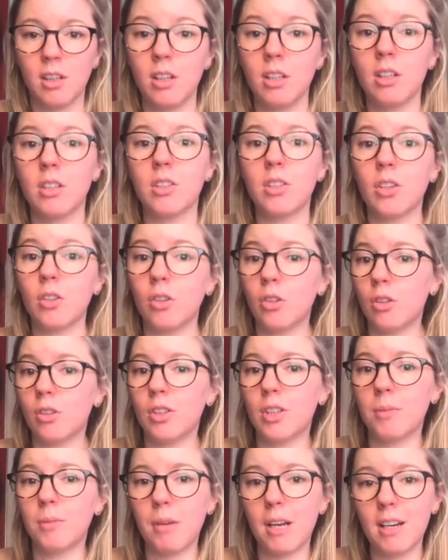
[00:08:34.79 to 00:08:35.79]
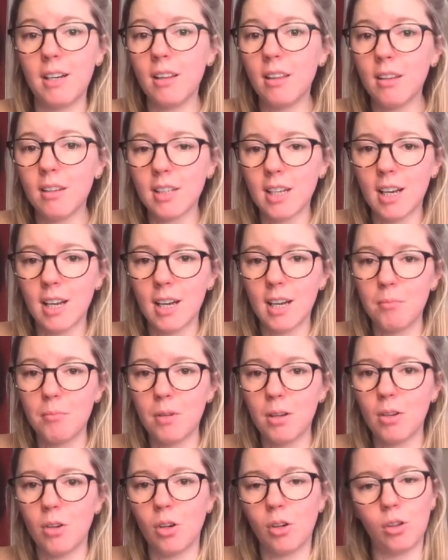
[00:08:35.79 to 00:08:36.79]
So spend the time
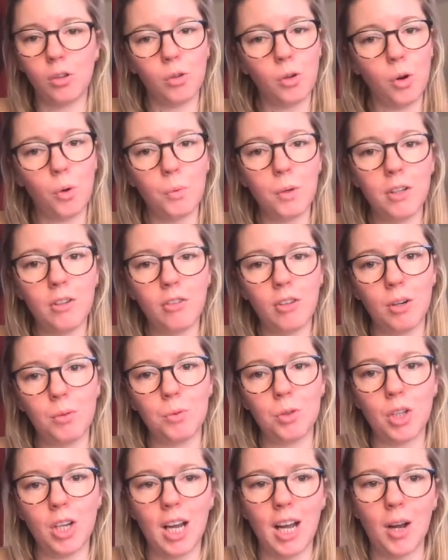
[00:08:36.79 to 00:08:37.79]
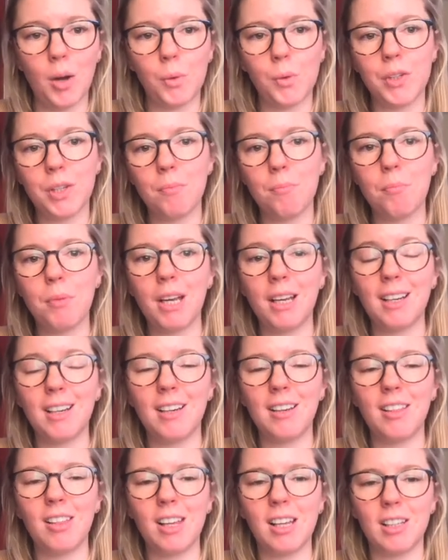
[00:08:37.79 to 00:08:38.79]
going around your house and picking
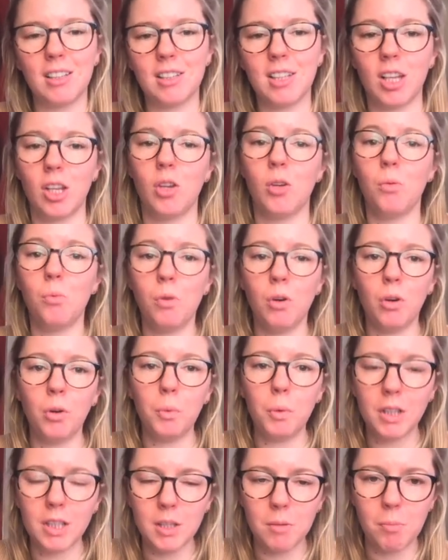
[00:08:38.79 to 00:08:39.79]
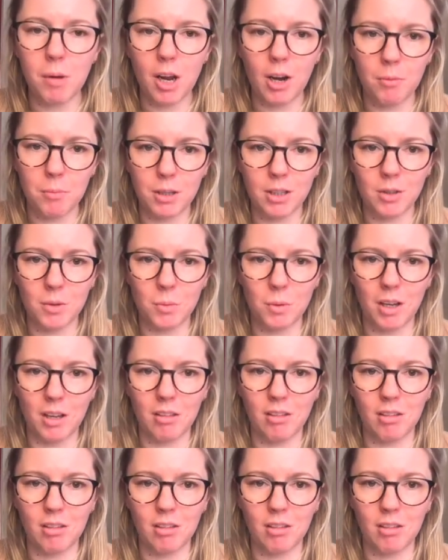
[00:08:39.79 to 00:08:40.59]
things that you want to experiment with.